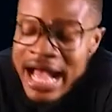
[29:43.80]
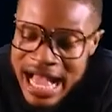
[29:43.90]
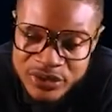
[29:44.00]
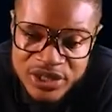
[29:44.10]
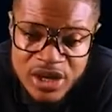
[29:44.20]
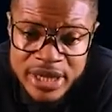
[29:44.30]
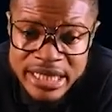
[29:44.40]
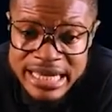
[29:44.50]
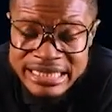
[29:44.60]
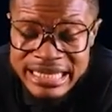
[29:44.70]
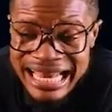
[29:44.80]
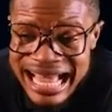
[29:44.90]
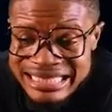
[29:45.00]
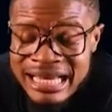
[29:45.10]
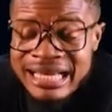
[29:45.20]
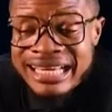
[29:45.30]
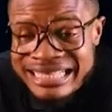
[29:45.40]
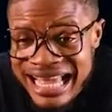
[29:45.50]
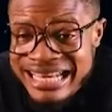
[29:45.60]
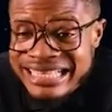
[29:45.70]
I'll see you in the next class.
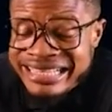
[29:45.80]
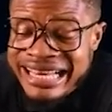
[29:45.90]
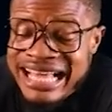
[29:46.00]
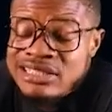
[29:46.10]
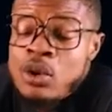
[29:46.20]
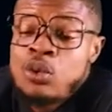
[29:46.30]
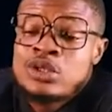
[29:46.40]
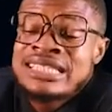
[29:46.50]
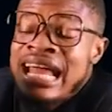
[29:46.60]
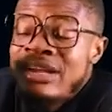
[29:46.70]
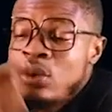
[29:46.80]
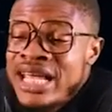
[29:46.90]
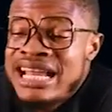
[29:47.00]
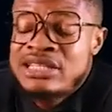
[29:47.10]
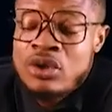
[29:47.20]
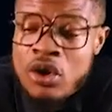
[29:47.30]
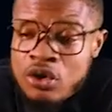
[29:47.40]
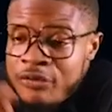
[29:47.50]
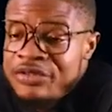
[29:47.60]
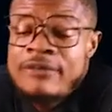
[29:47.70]
In that next class, we'll start looking at
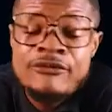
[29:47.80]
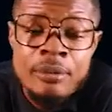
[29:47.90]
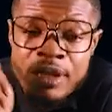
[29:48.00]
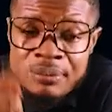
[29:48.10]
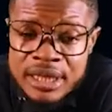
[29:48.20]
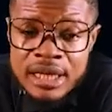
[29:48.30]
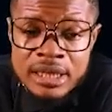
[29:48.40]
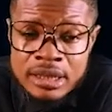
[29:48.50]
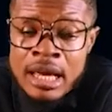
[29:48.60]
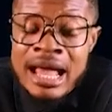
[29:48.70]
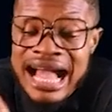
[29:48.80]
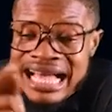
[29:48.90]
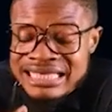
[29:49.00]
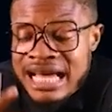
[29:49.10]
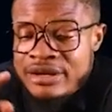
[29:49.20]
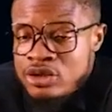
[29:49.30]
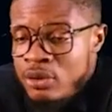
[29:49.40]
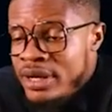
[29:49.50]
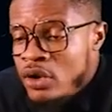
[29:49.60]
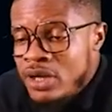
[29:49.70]
all of them from the beginning. As
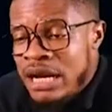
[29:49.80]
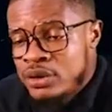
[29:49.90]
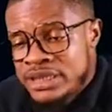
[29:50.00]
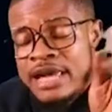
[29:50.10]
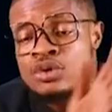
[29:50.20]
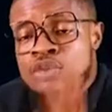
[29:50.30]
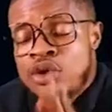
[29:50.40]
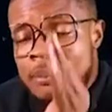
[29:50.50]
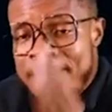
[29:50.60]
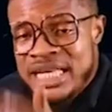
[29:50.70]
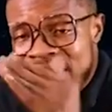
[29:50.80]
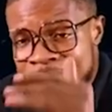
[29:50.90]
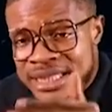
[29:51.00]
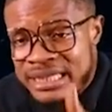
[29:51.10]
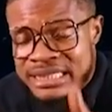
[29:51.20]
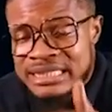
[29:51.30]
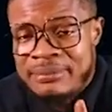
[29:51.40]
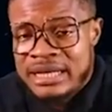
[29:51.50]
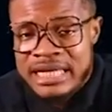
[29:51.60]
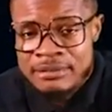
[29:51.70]
Phylum record, I'll tell you some basic things
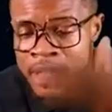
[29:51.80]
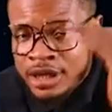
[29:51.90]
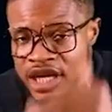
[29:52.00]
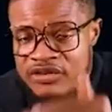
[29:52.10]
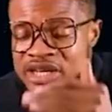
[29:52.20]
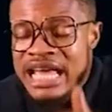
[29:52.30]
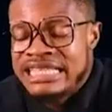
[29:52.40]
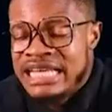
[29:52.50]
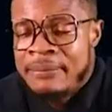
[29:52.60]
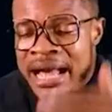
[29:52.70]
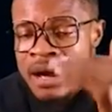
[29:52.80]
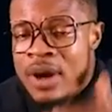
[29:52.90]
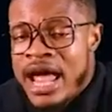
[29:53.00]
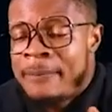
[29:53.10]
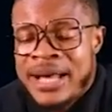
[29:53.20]
about them, give you their Jamb and Waec